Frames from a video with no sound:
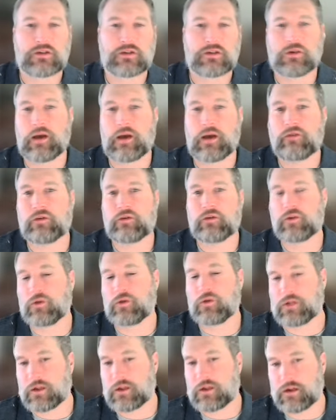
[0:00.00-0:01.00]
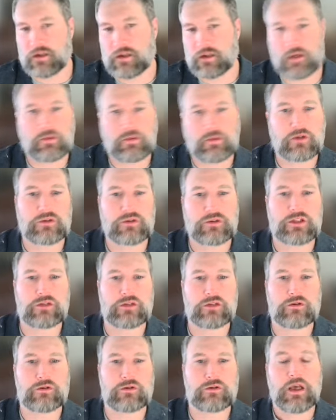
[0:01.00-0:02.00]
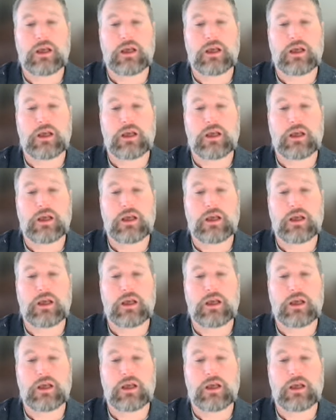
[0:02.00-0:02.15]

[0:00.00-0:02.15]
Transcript: or you have withholding on a W-2,